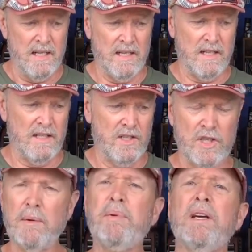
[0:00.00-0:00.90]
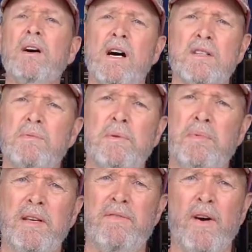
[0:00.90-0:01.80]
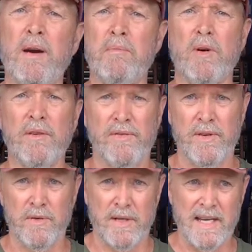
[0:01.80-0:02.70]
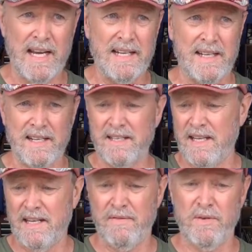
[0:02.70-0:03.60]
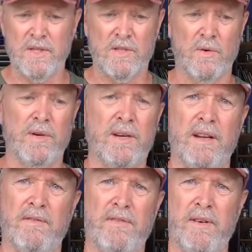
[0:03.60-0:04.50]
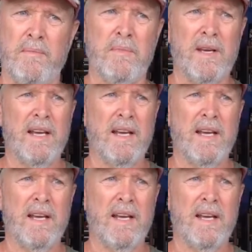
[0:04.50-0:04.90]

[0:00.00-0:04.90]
the shipping cost would be far more for you in Canada than if you just ordered it from